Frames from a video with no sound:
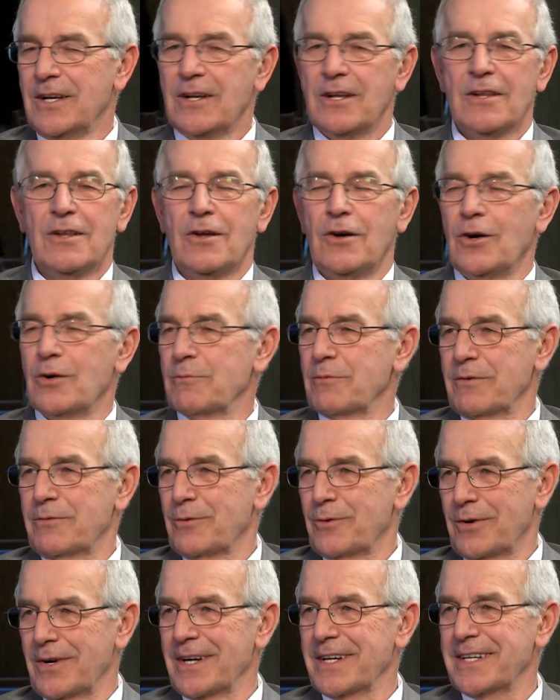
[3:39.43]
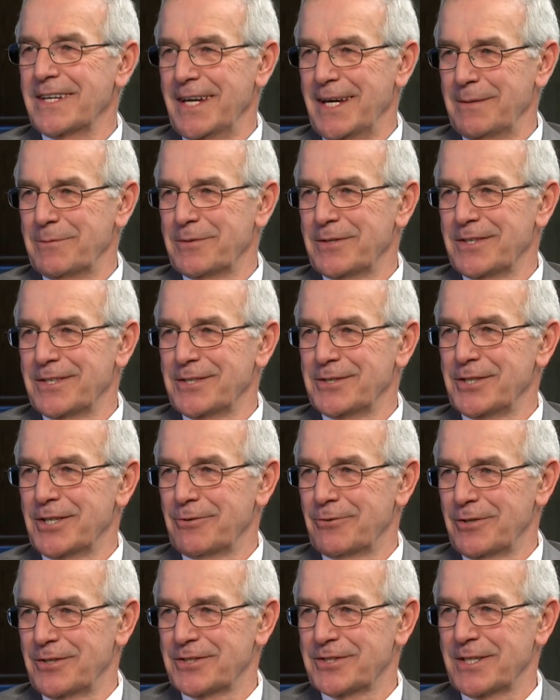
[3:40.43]
long before I came to the
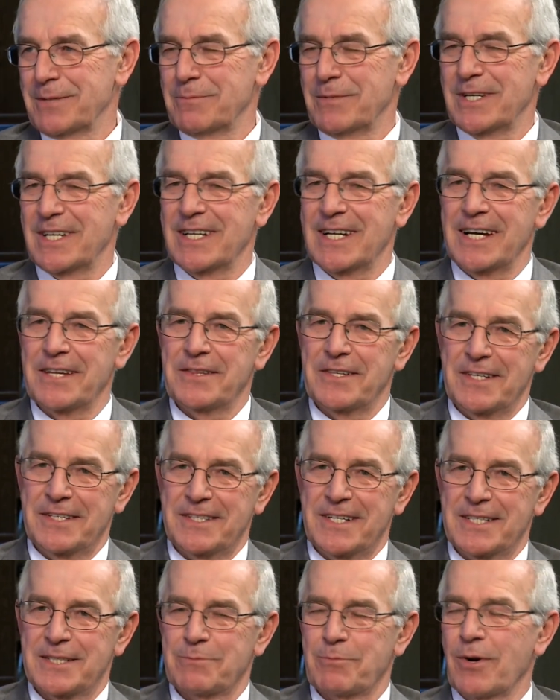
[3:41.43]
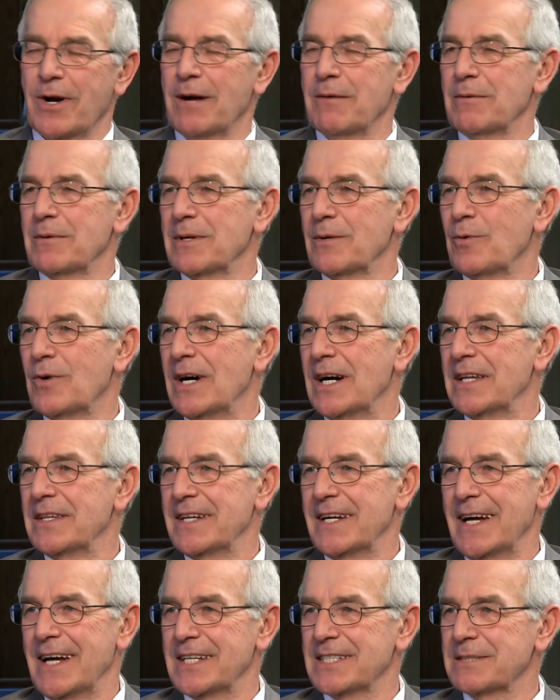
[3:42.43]
General Assembly, and I think that's probably why they
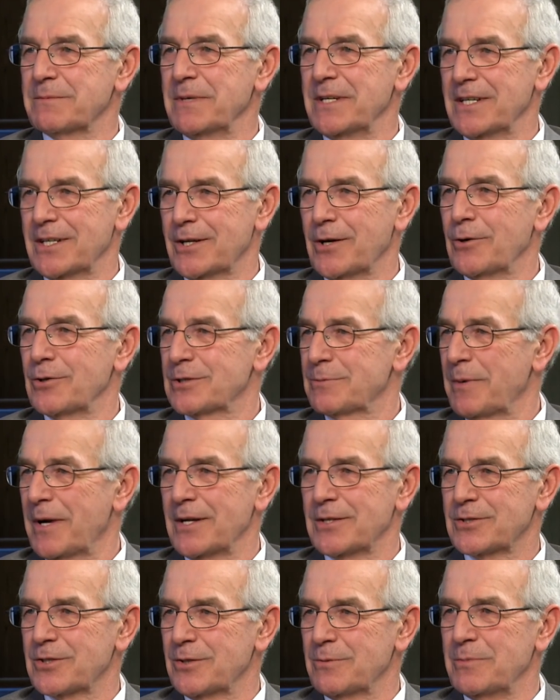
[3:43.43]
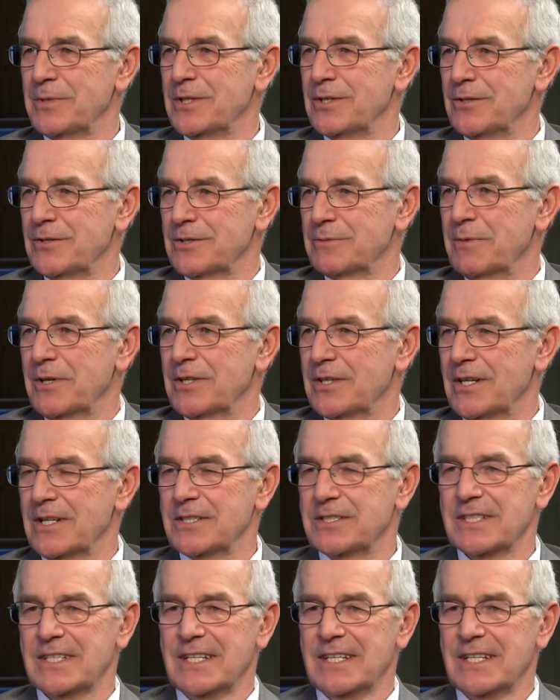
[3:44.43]
asked me to co-sponsor the bill, is because